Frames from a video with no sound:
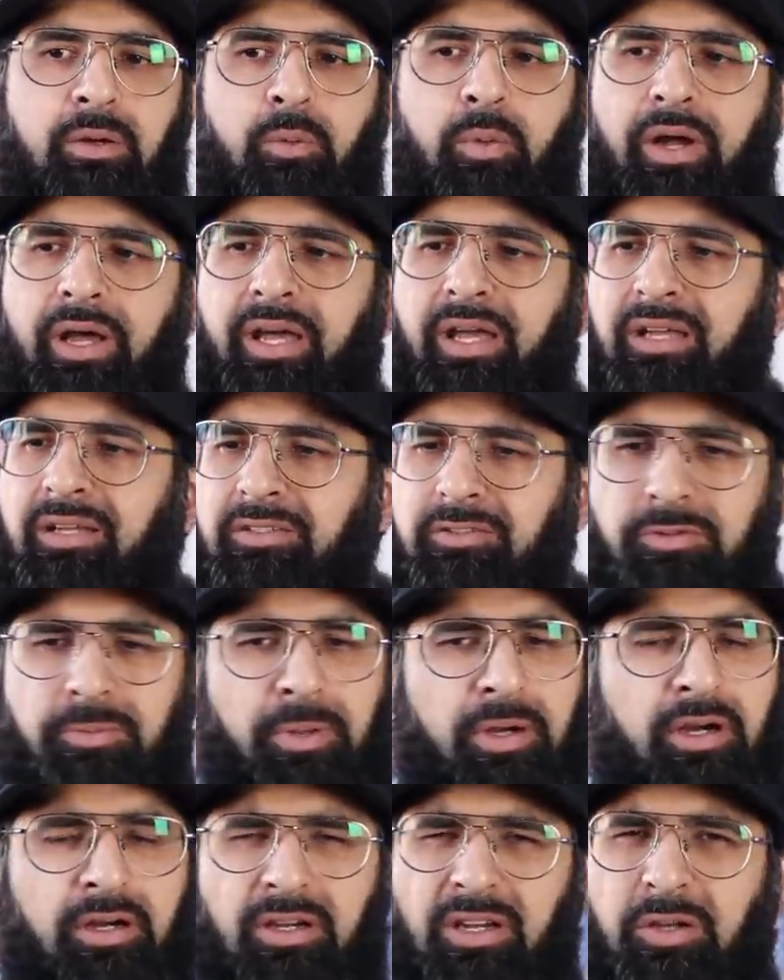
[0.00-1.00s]
where
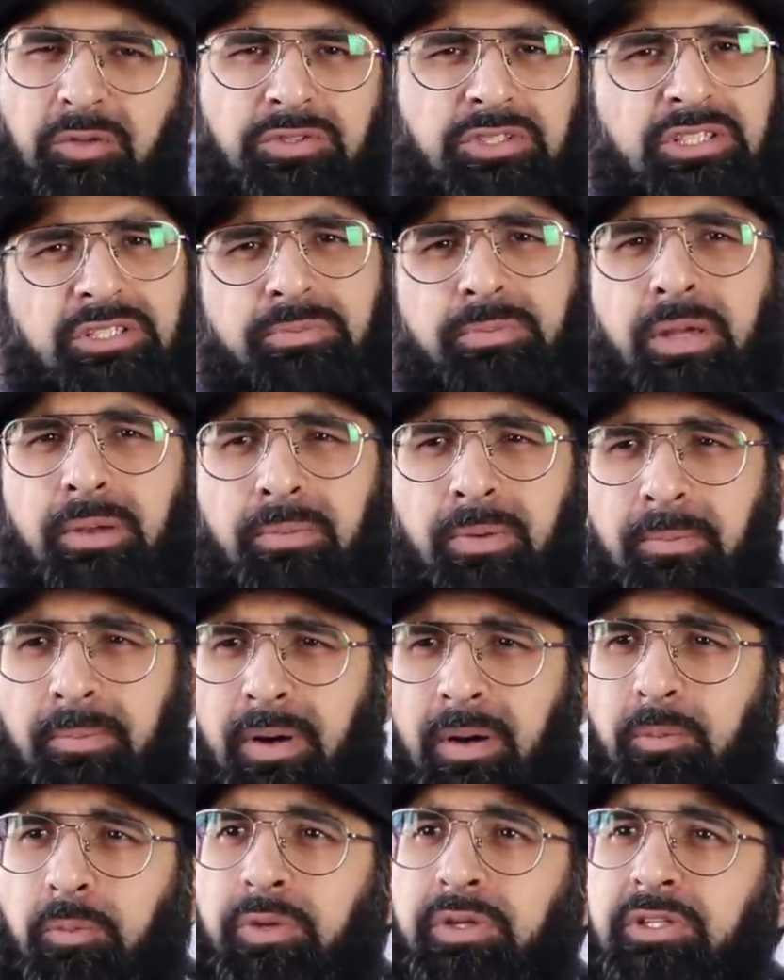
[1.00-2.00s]
subhanallah it was just me and my
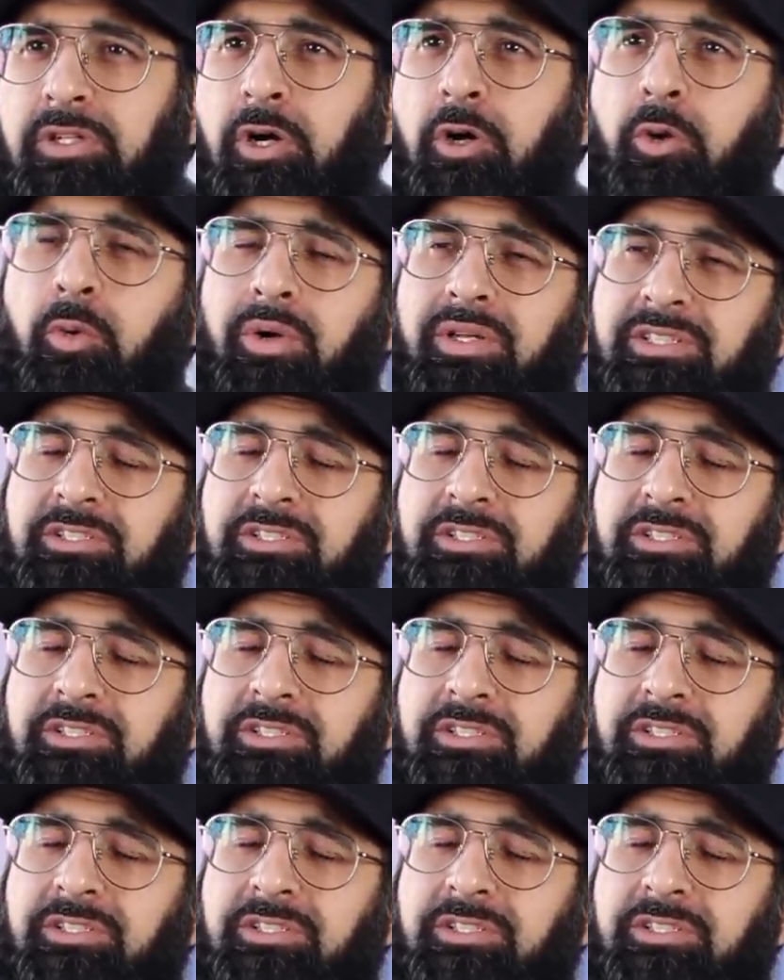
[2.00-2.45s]
mum we'd go